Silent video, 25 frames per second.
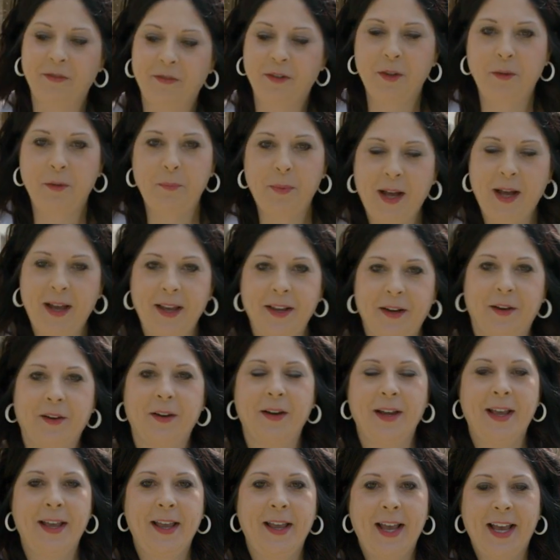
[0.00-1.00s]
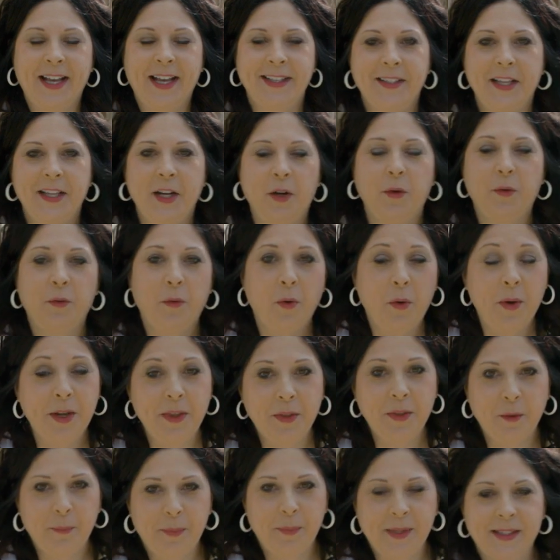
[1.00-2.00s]
for the buyer as they are
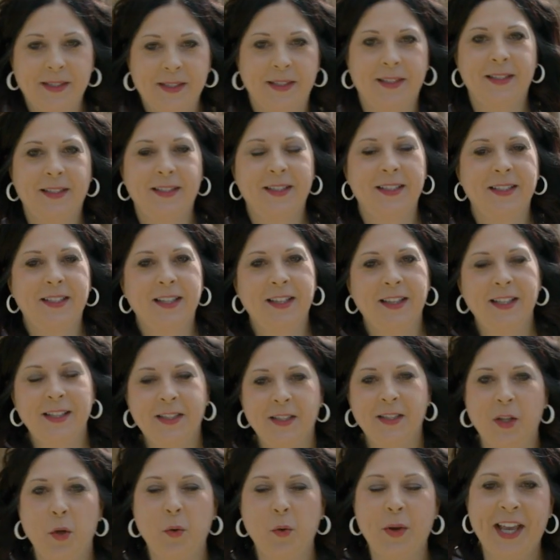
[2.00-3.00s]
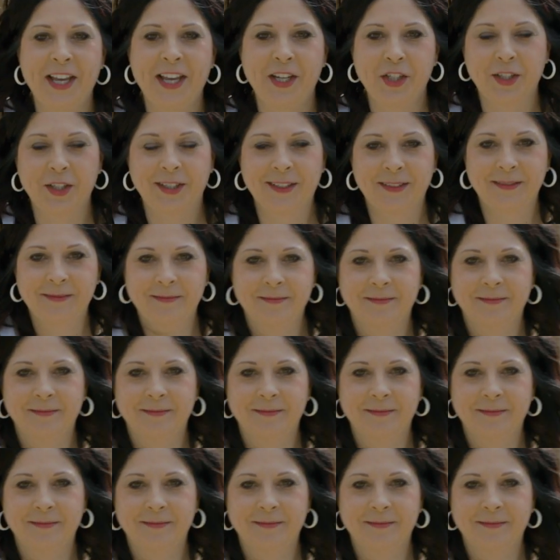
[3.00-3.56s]
growing their business into this location.